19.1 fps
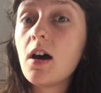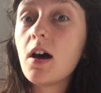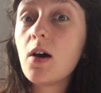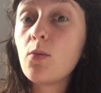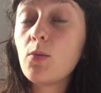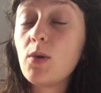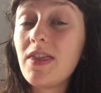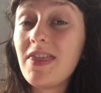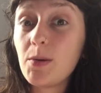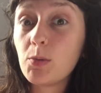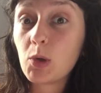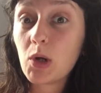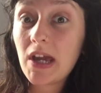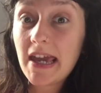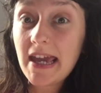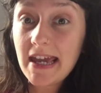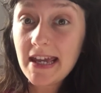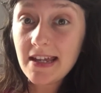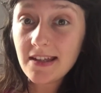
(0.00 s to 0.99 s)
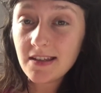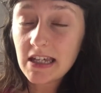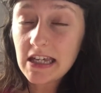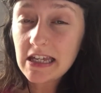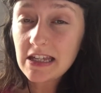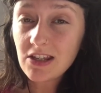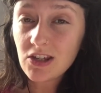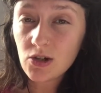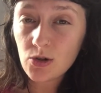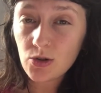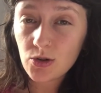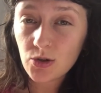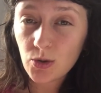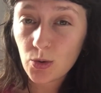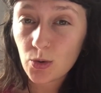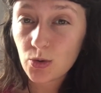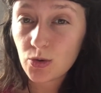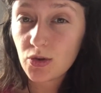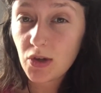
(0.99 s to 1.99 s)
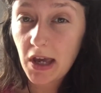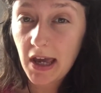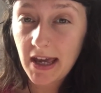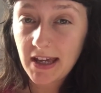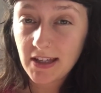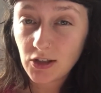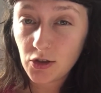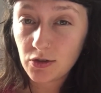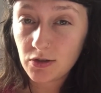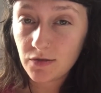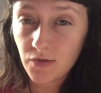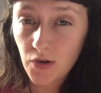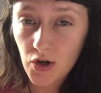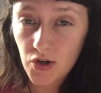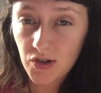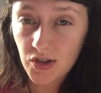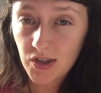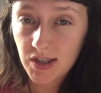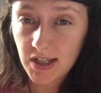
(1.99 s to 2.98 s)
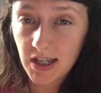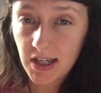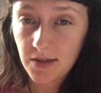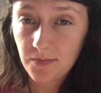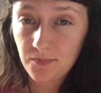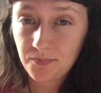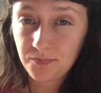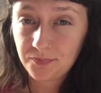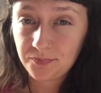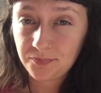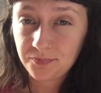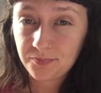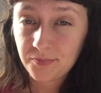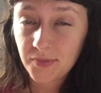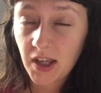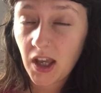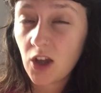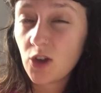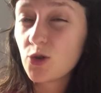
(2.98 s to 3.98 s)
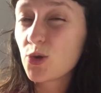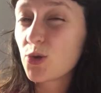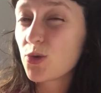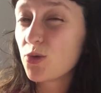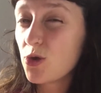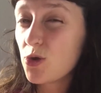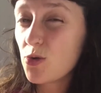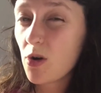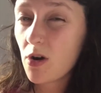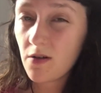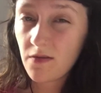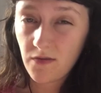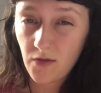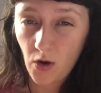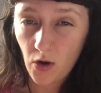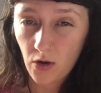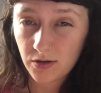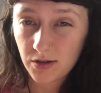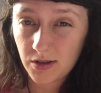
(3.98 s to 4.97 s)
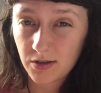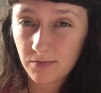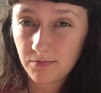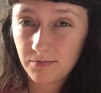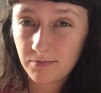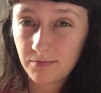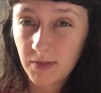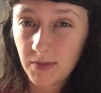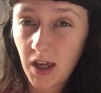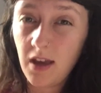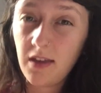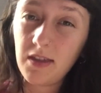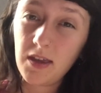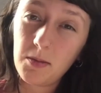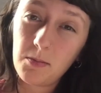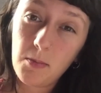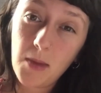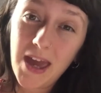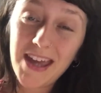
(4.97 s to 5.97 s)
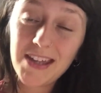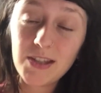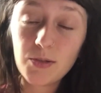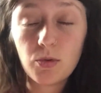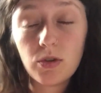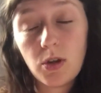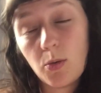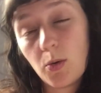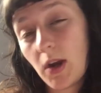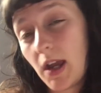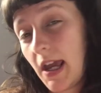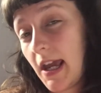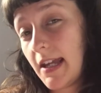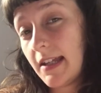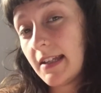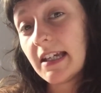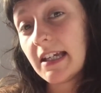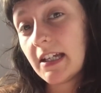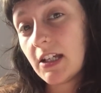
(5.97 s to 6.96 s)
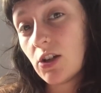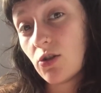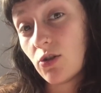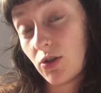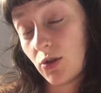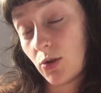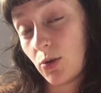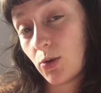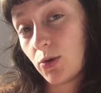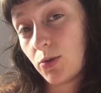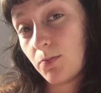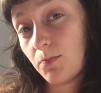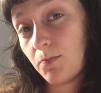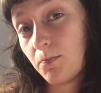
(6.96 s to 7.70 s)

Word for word: when they were 18 years old at university. True or false? They met when they were 18 years old.